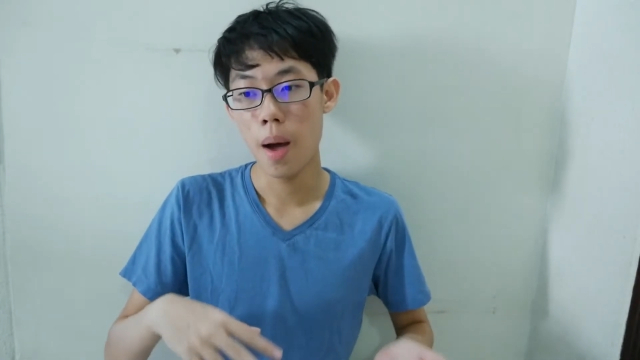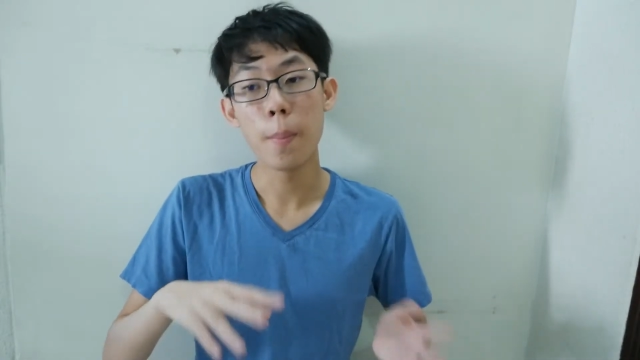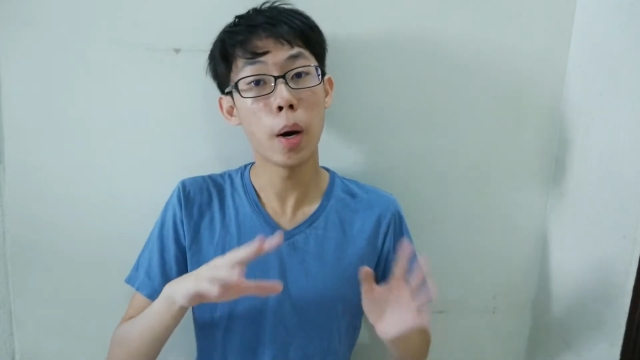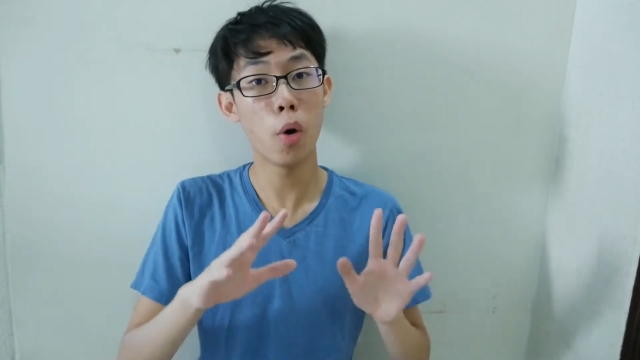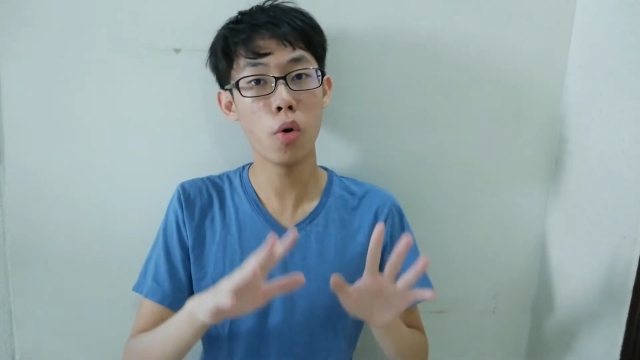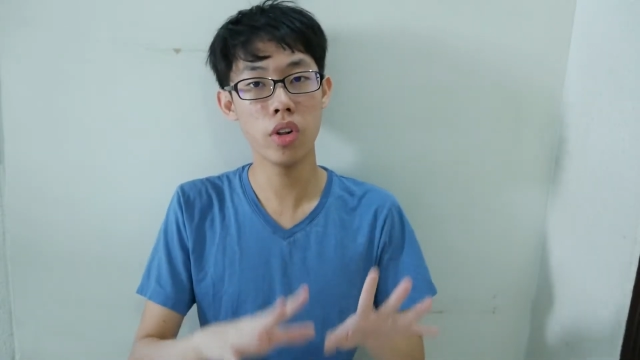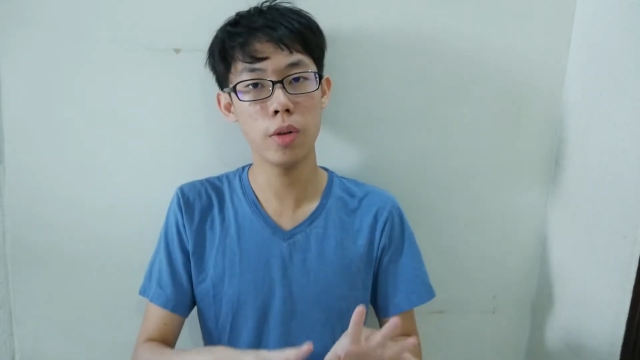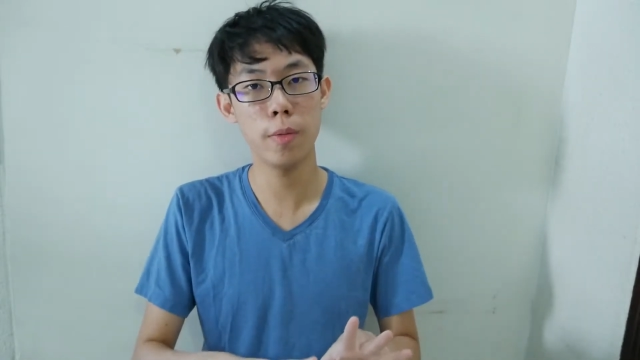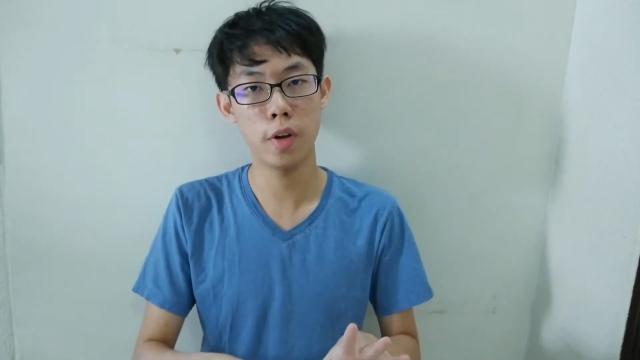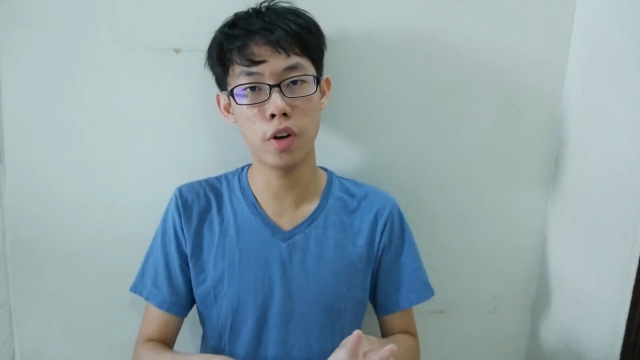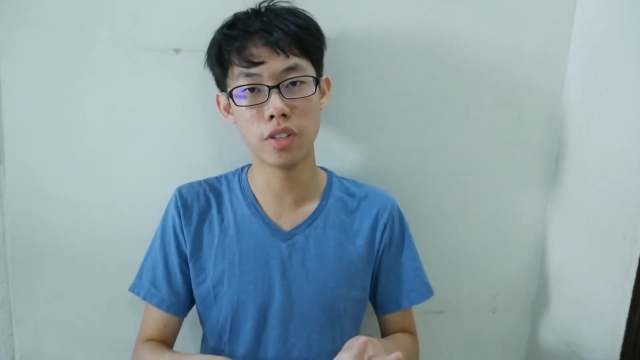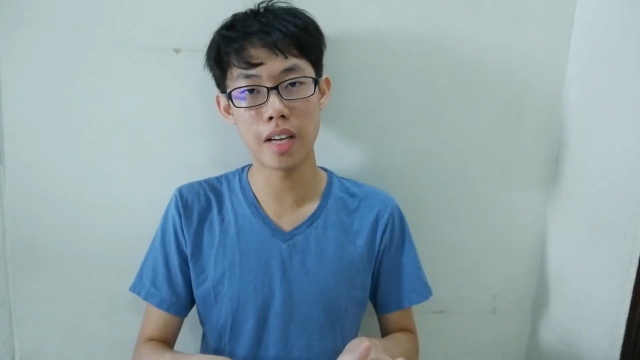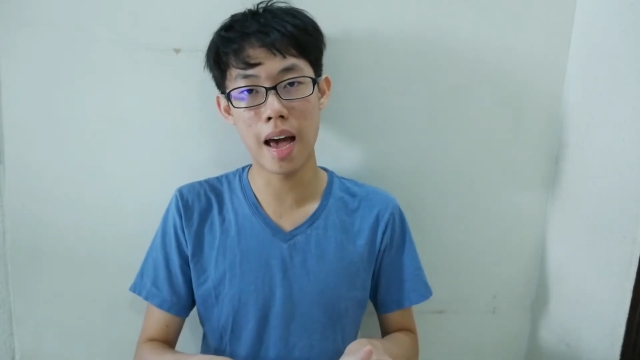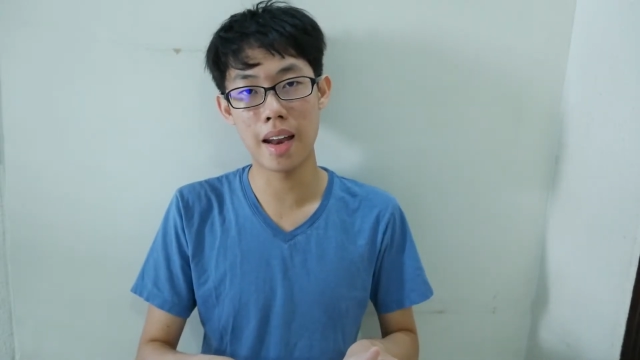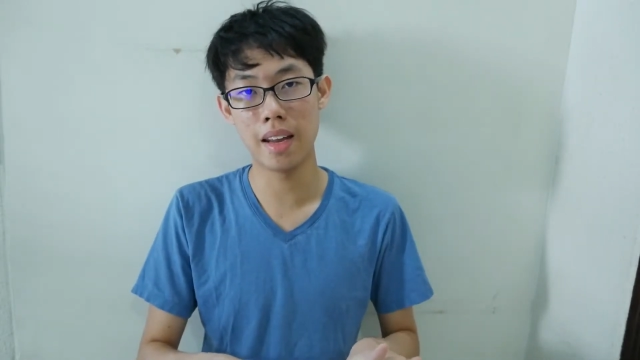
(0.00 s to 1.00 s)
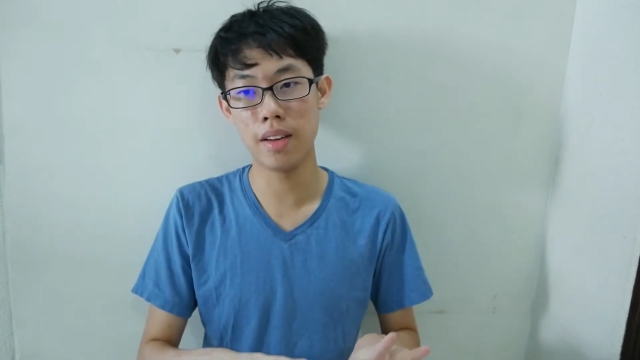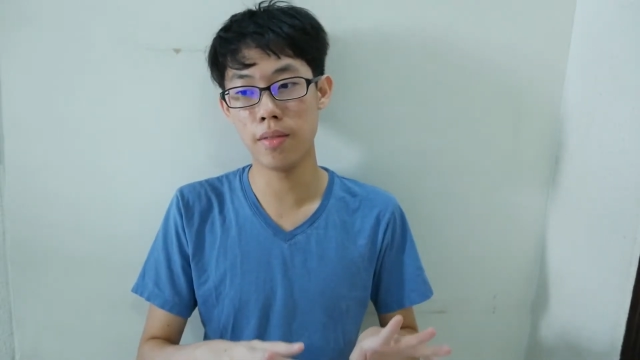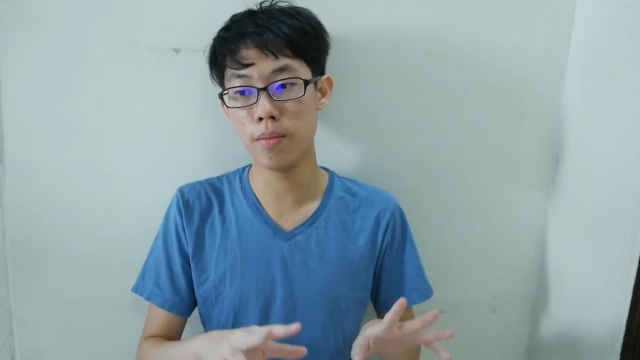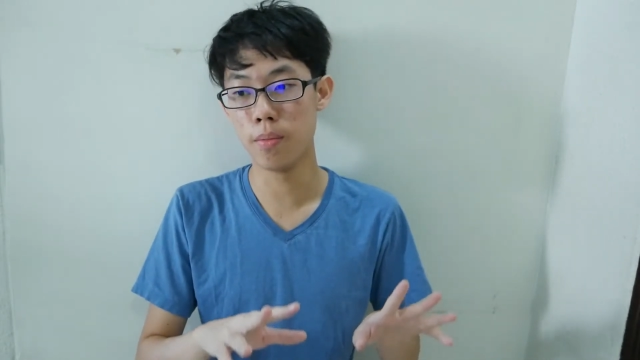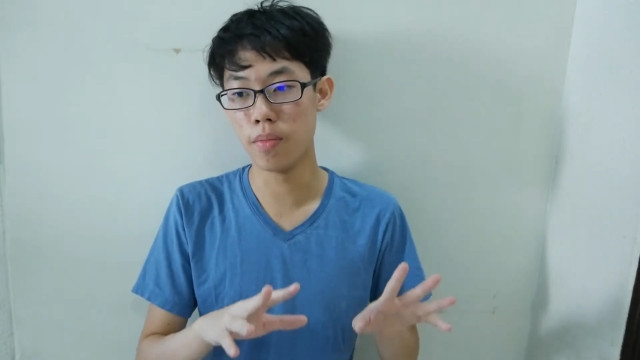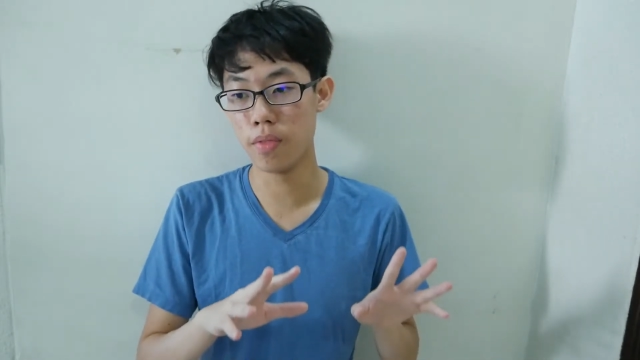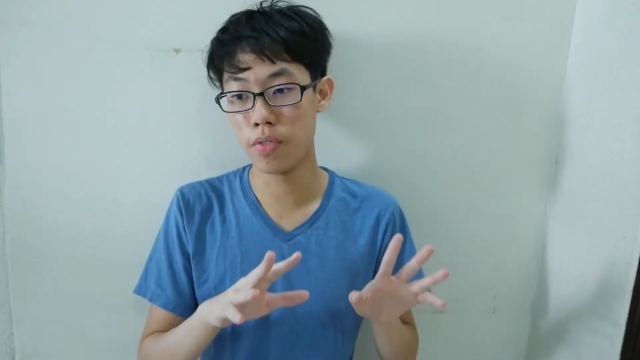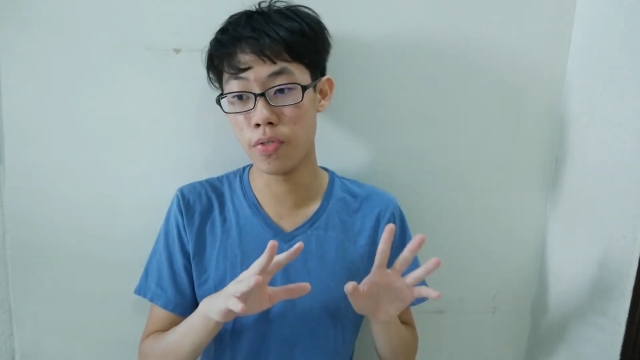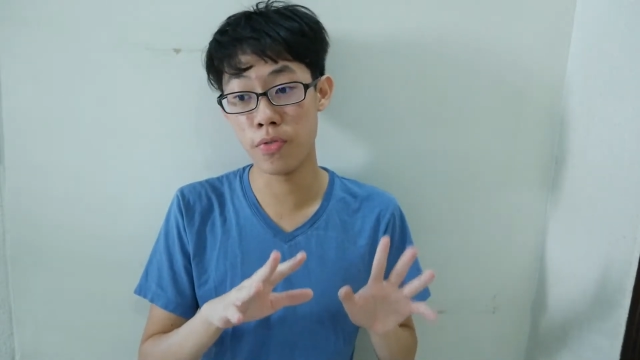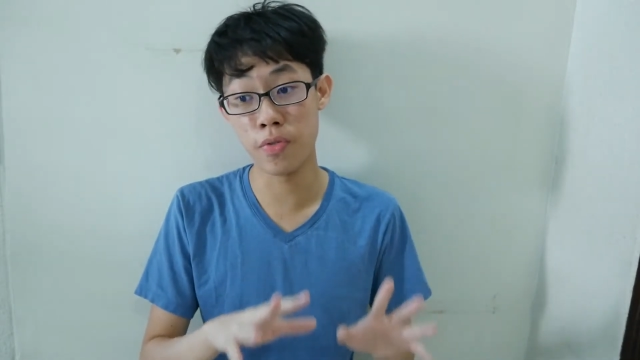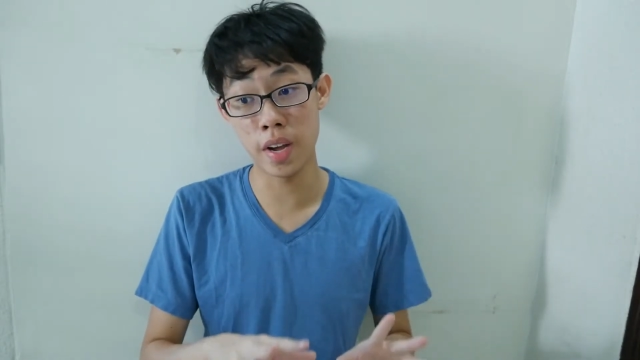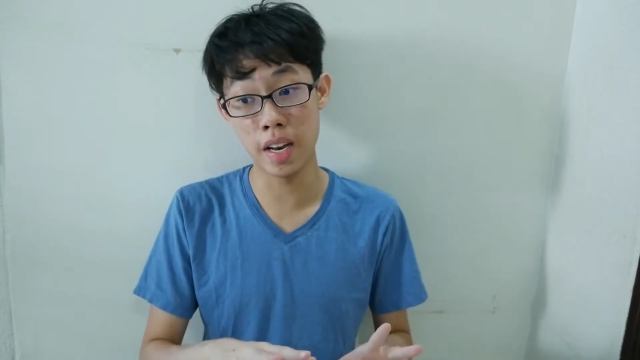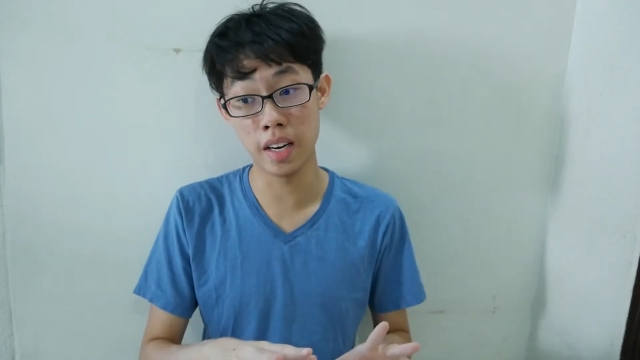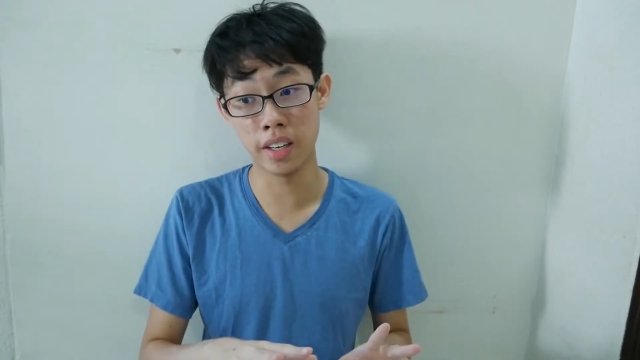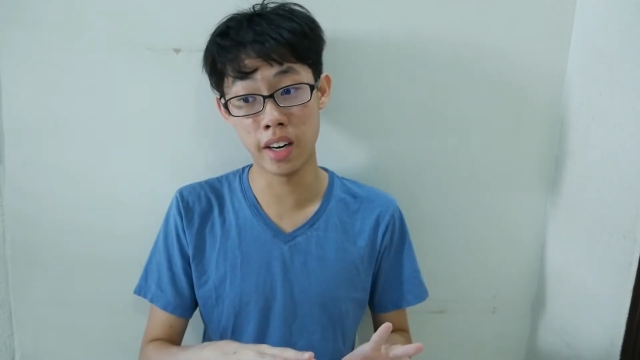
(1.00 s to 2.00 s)
but only because I need
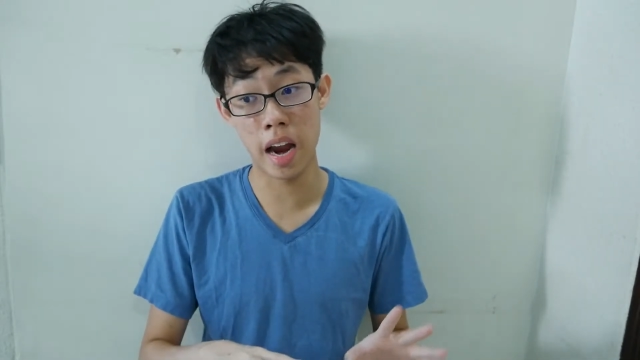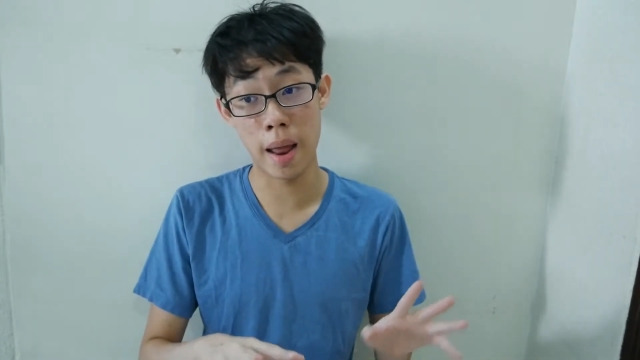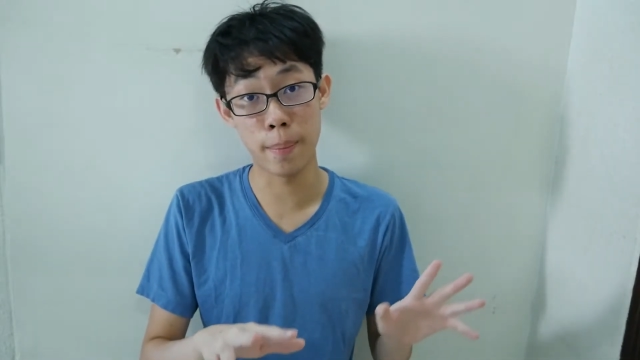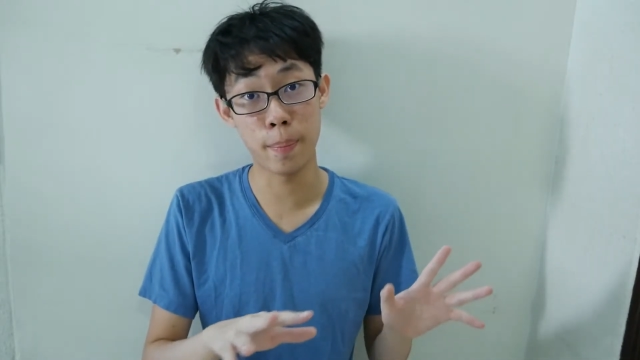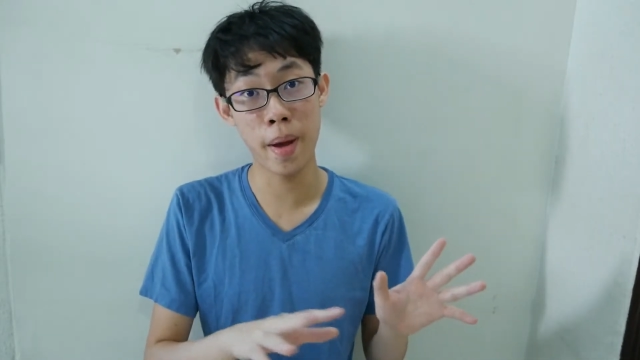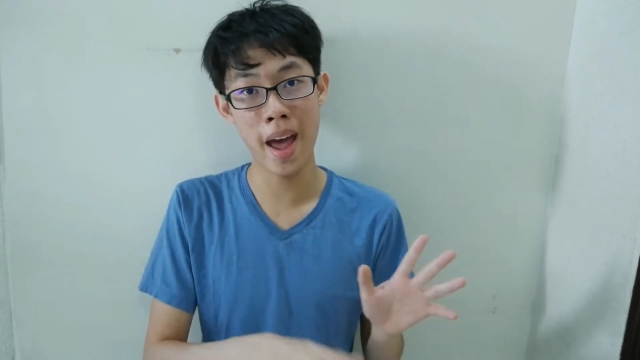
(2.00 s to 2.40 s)
filler and